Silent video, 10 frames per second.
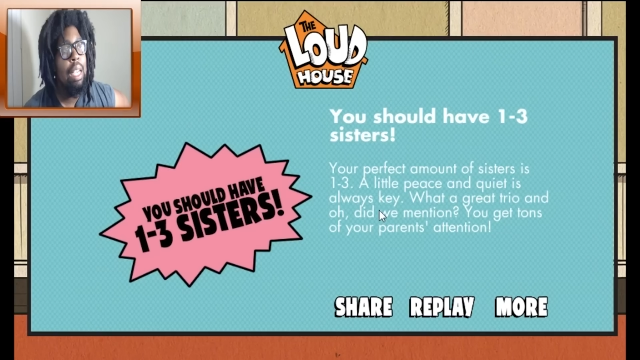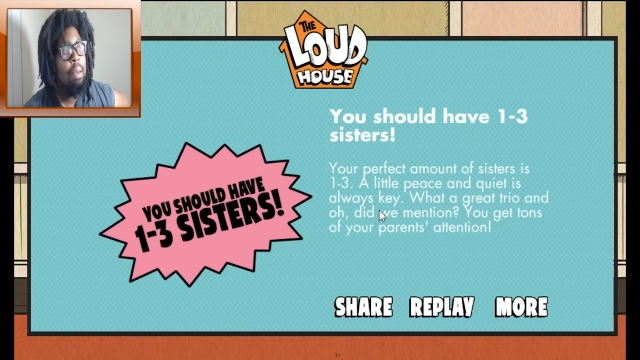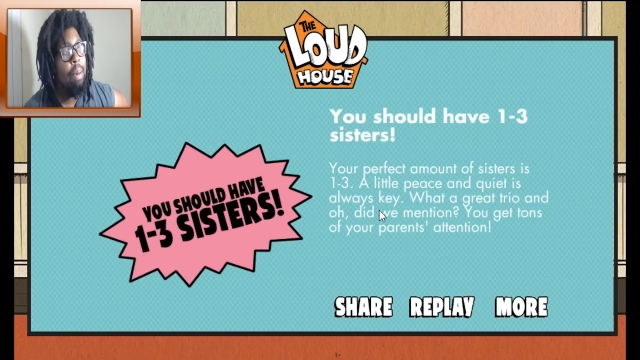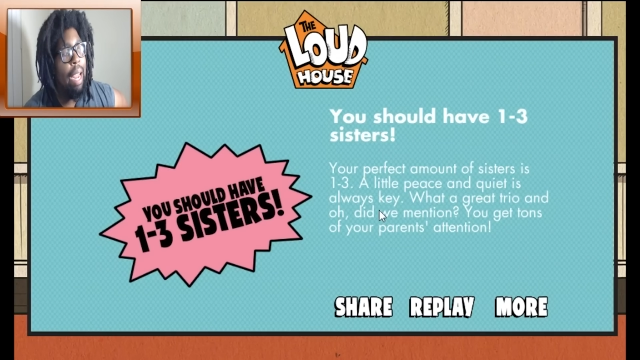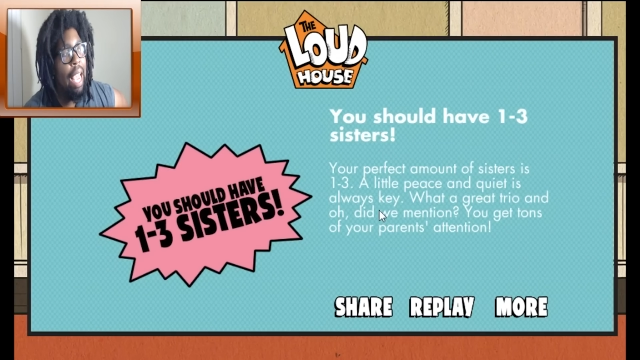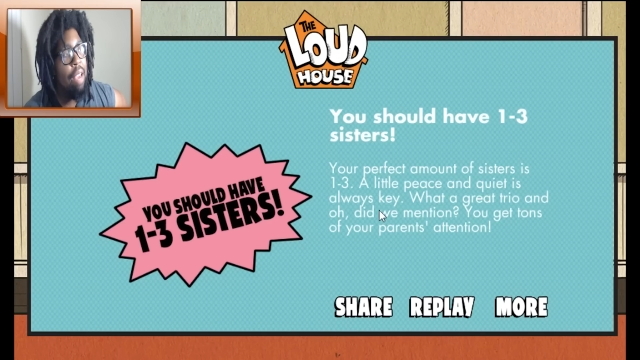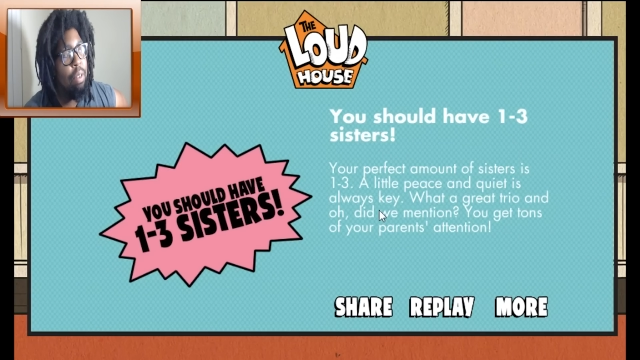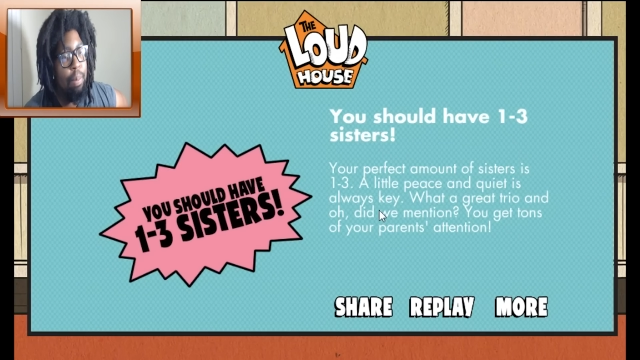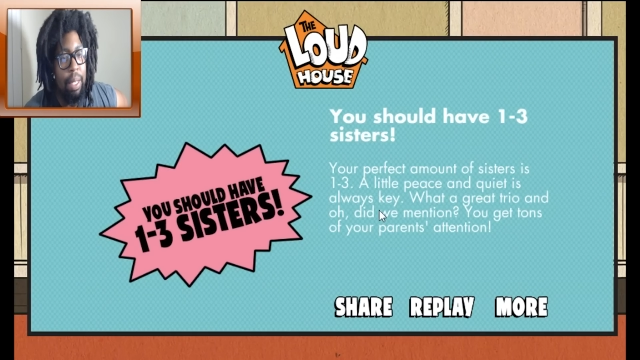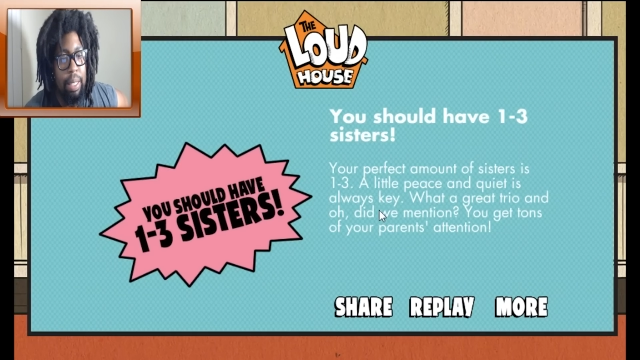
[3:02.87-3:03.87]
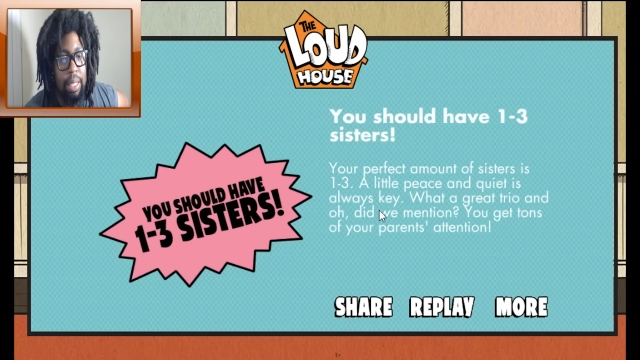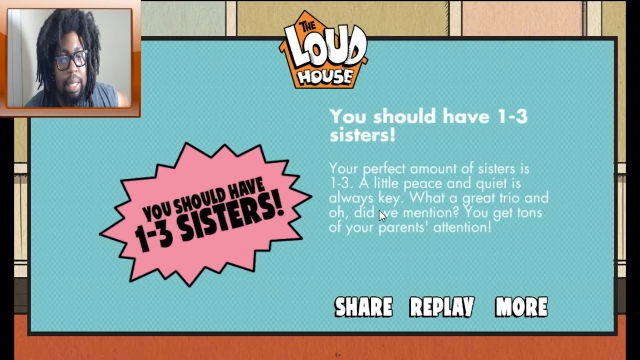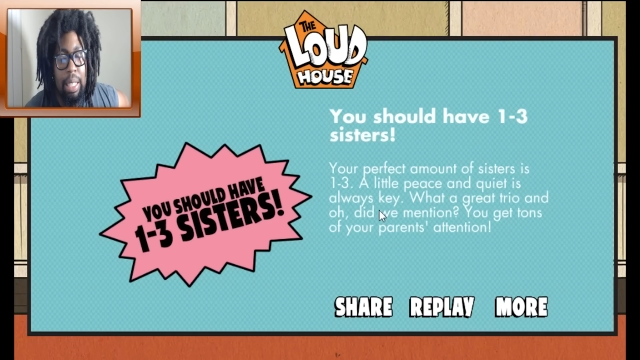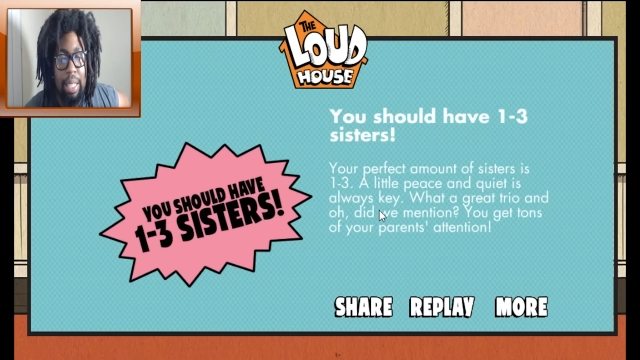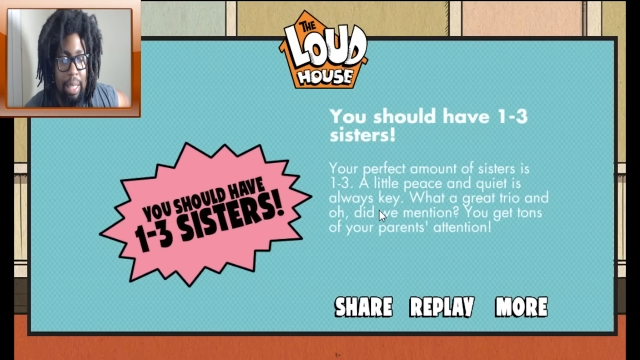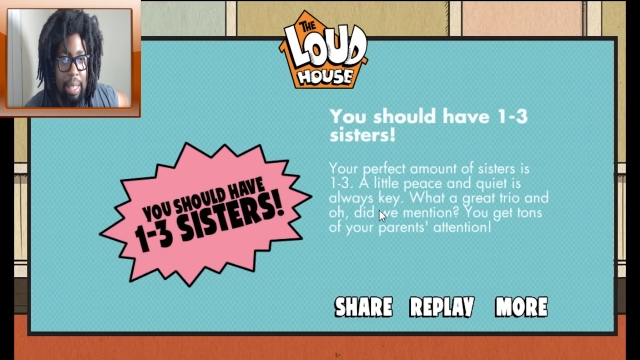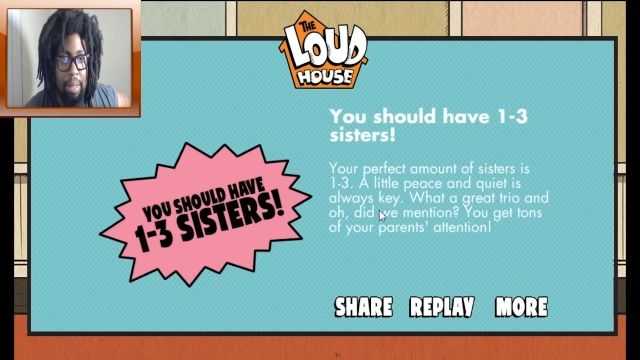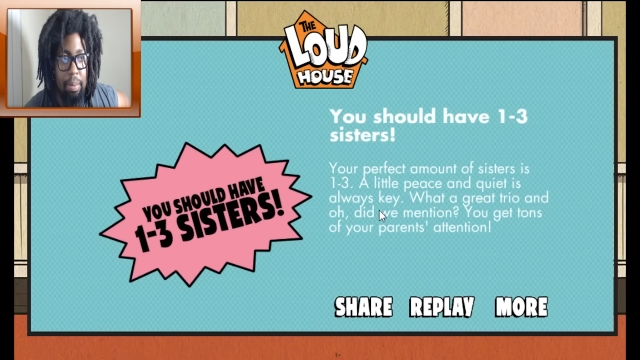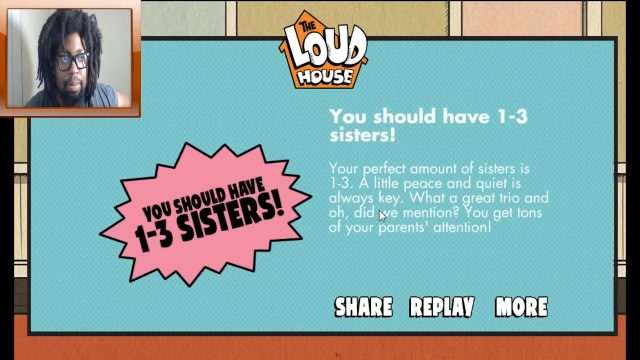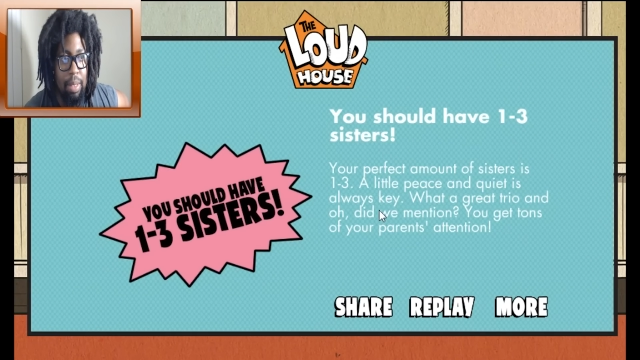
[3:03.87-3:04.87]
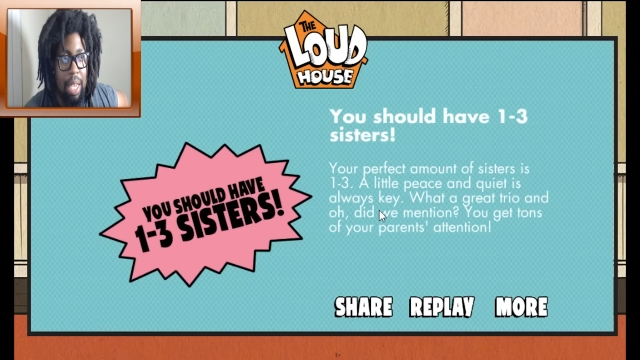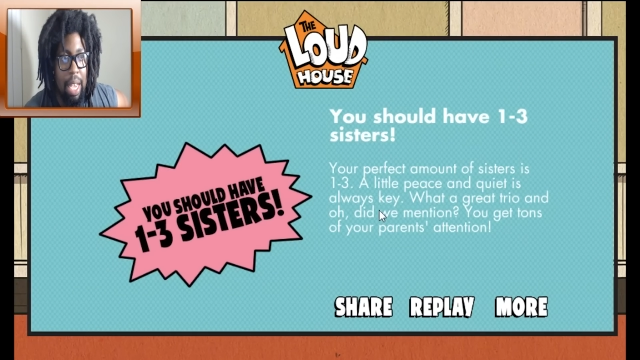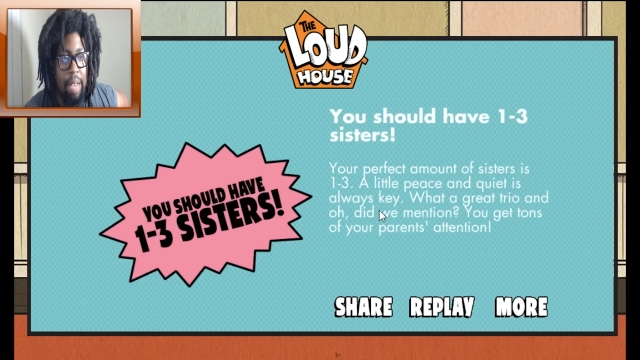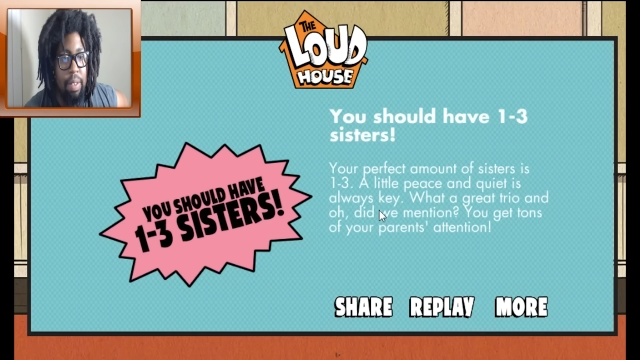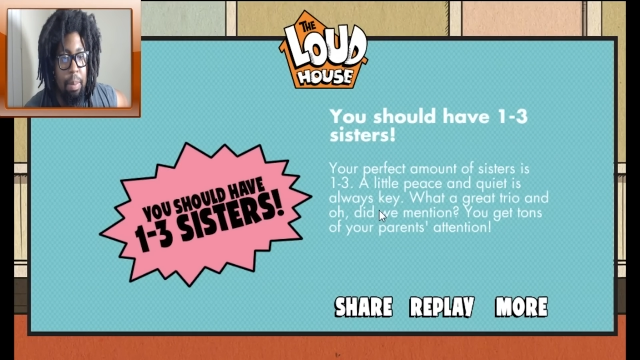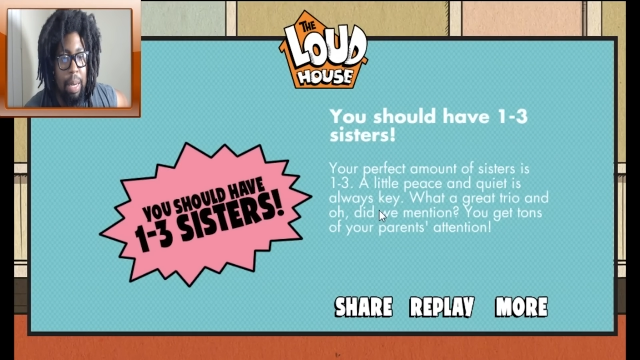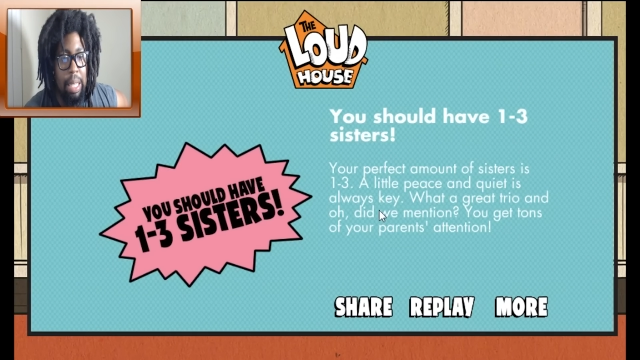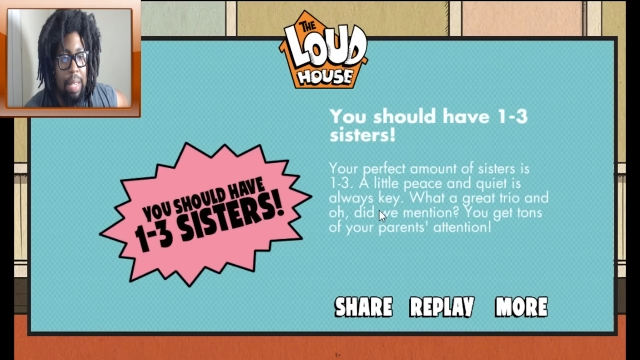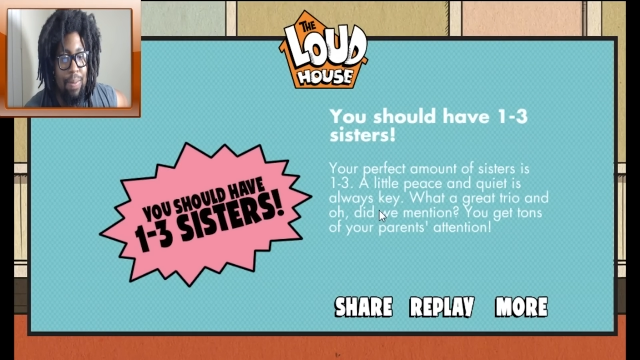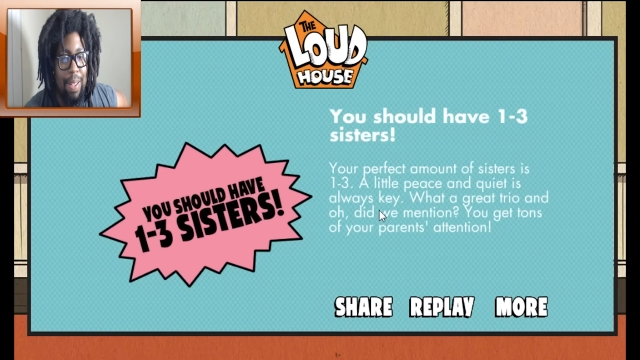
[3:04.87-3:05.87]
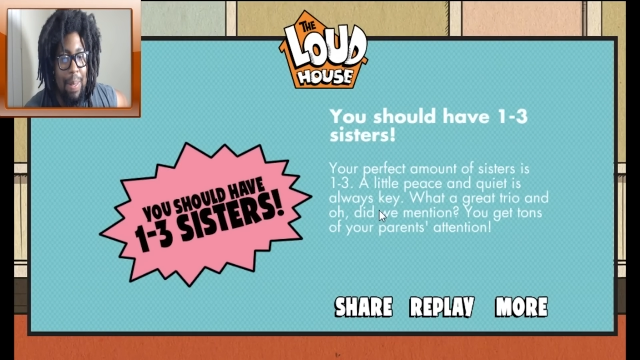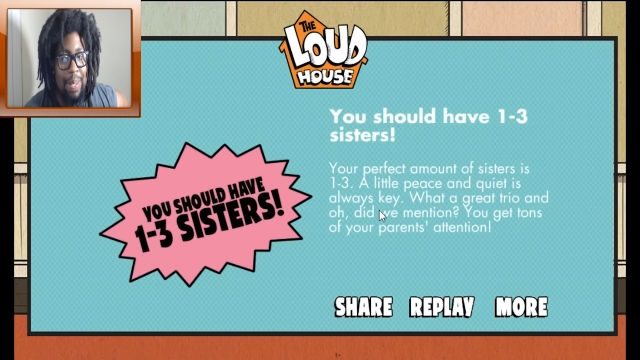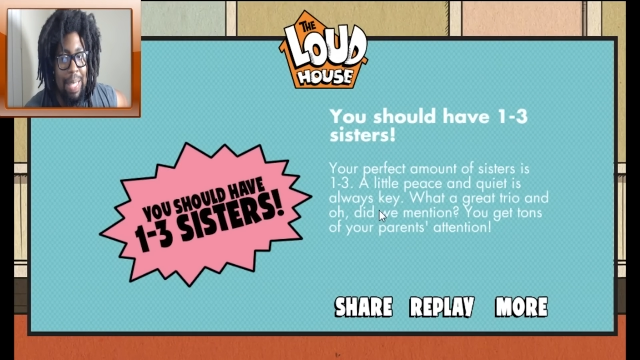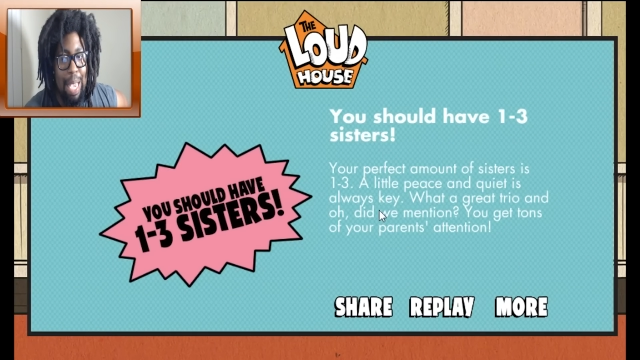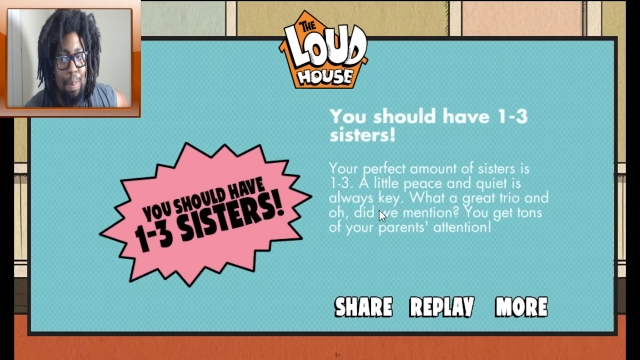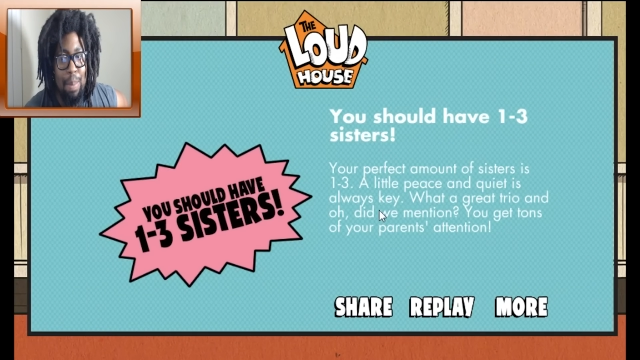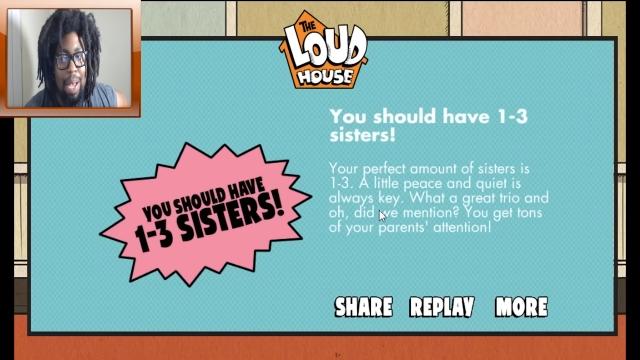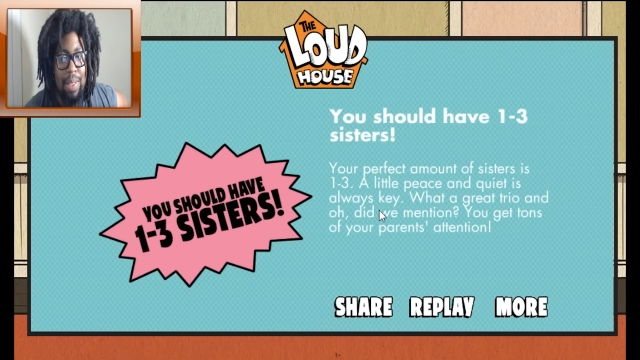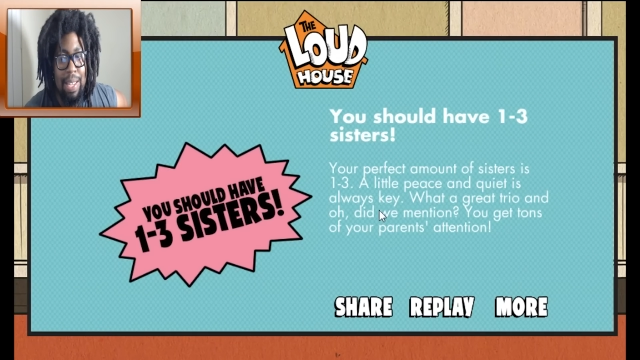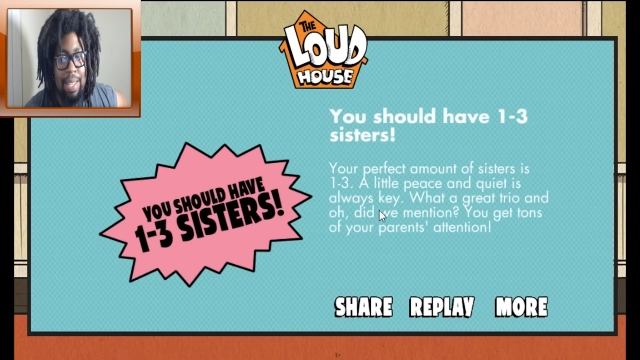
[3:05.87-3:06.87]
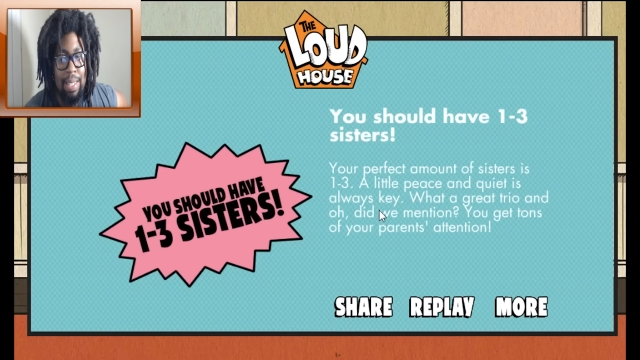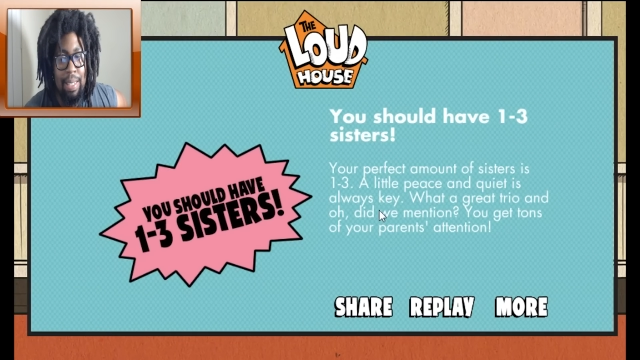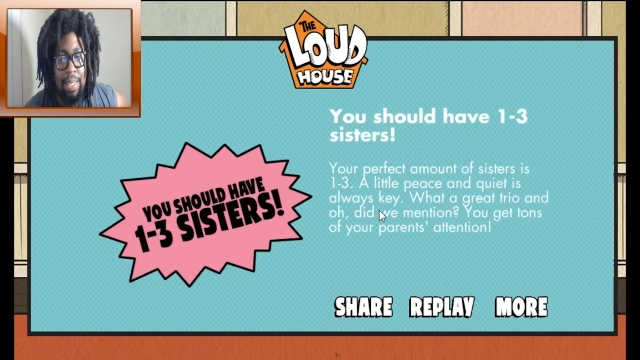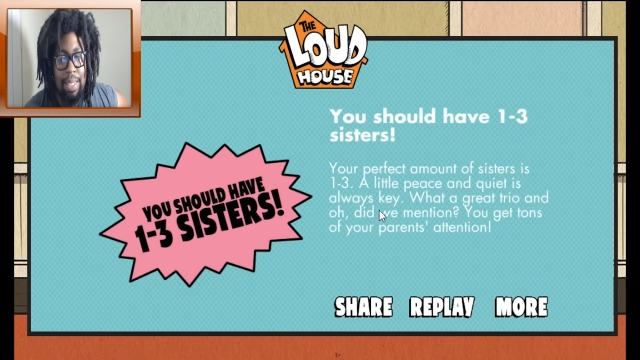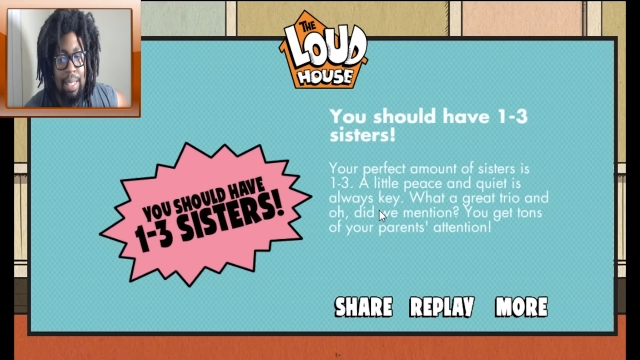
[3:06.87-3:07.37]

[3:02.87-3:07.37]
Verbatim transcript: but I have a brother. You know, I have a brother from the same mother.